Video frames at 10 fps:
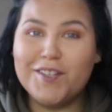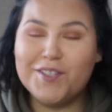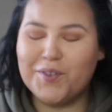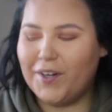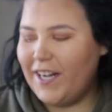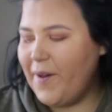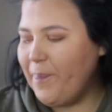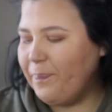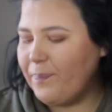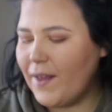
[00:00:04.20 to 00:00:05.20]
tell a story.
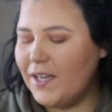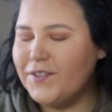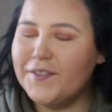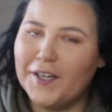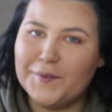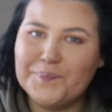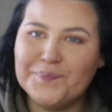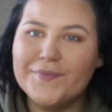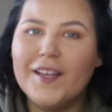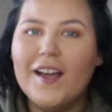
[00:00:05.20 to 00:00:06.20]
So
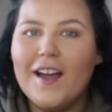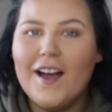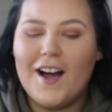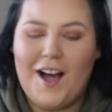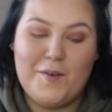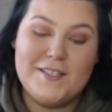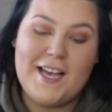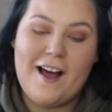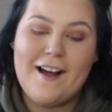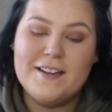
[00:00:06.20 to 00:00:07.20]
I was
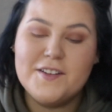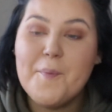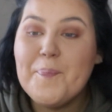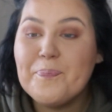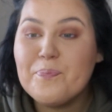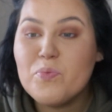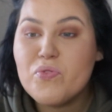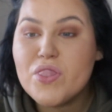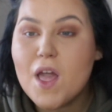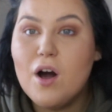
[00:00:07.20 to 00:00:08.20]
at
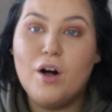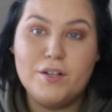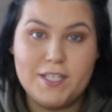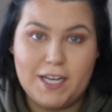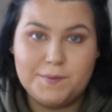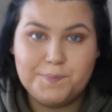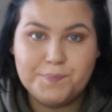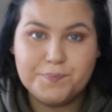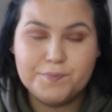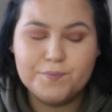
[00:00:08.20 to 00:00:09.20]
Ulta
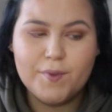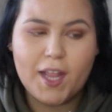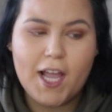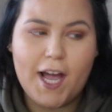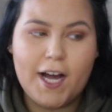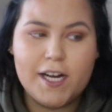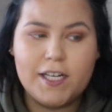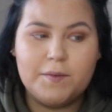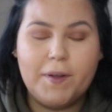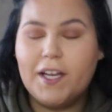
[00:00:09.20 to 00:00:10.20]

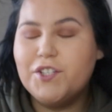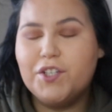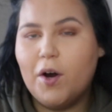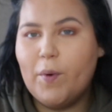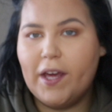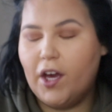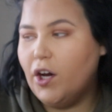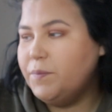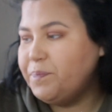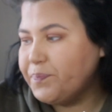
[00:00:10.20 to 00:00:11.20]
like a week
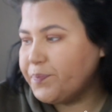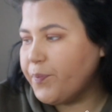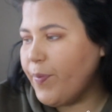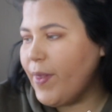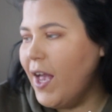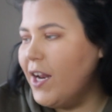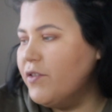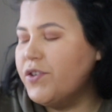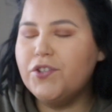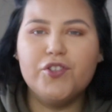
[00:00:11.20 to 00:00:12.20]
ago, and I
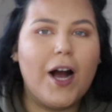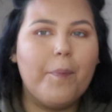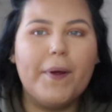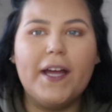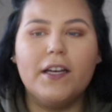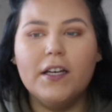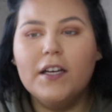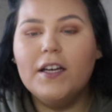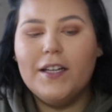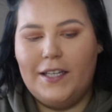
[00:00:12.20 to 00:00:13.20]
was just shopping,
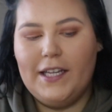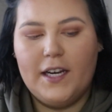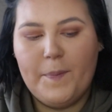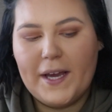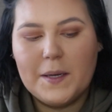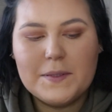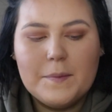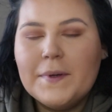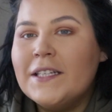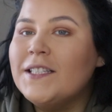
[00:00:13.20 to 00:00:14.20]
needed to pick up
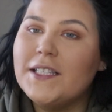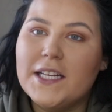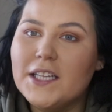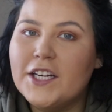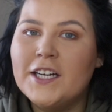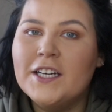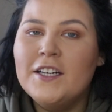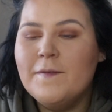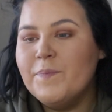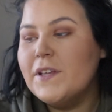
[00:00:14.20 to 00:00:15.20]
some concealer,
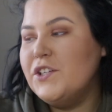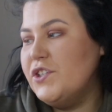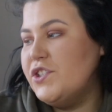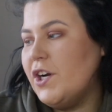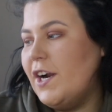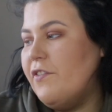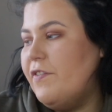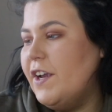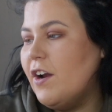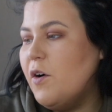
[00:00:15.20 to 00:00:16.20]
just trying to
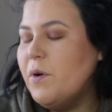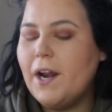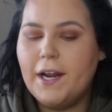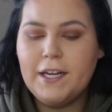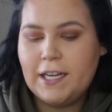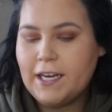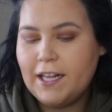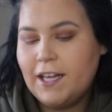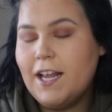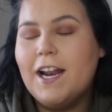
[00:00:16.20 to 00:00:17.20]
figure out what I
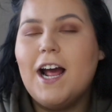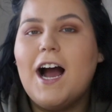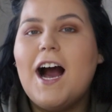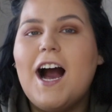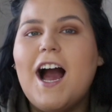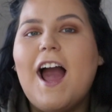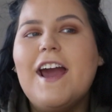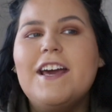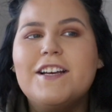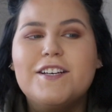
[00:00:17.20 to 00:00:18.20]
needed, and
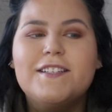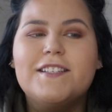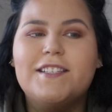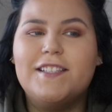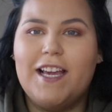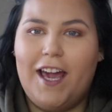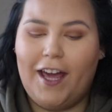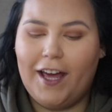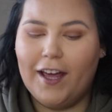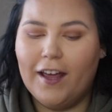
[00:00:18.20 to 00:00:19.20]
I
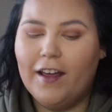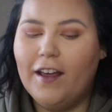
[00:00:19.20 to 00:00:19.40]
see